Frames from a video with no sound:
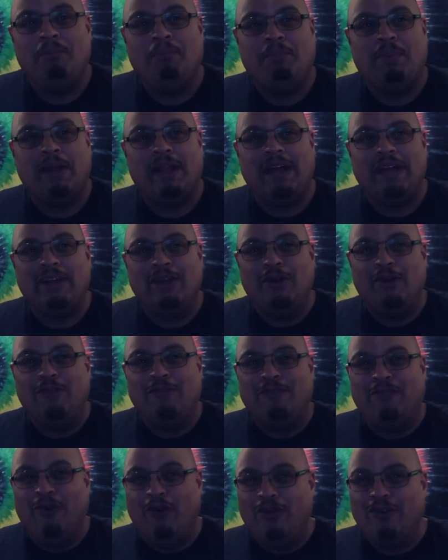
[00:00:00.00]
But I know
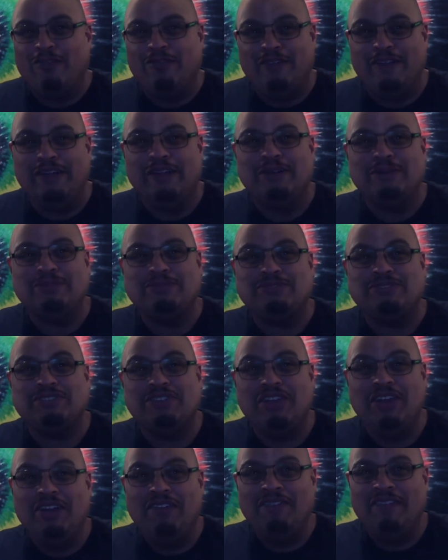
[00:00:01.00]
four films
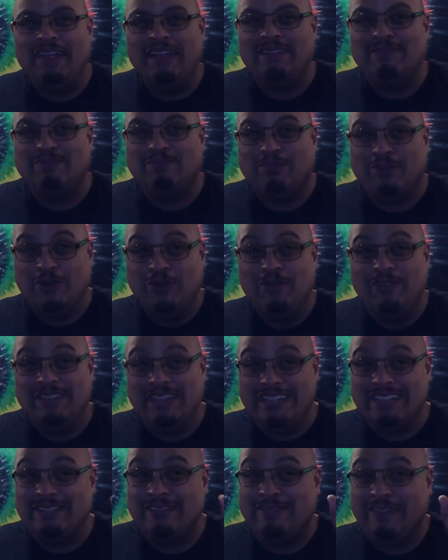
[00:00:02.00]
that prove
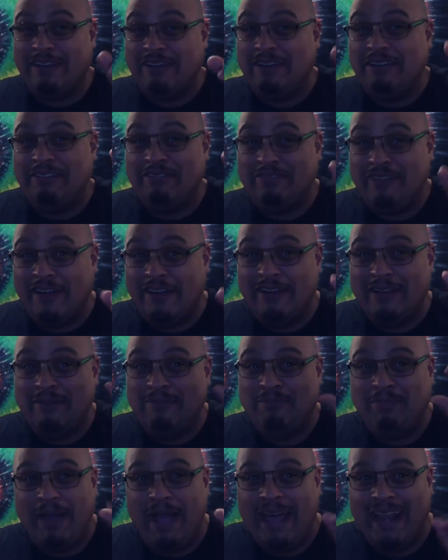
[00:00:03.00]
that's a very, very
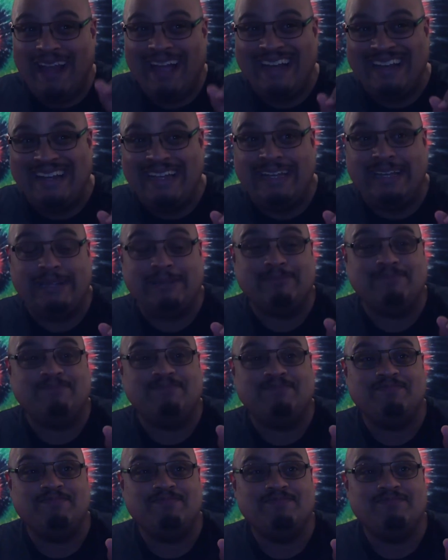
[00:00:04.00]
bad idea.
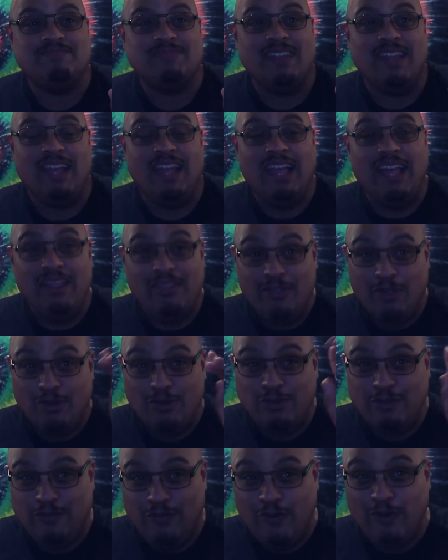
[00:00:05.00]

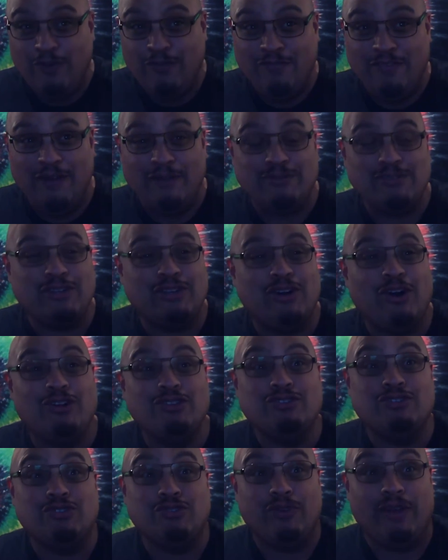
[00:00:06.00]
Those four films are
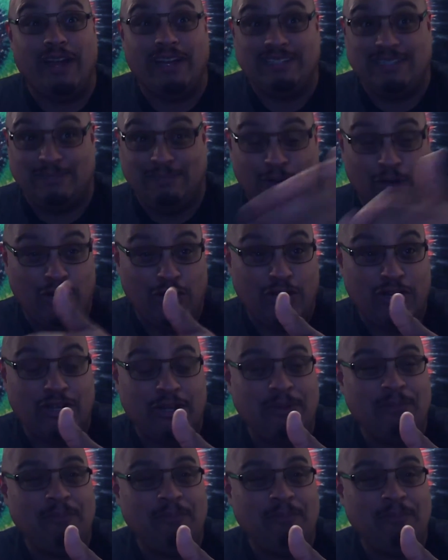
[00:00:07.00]
called Jurassic Park.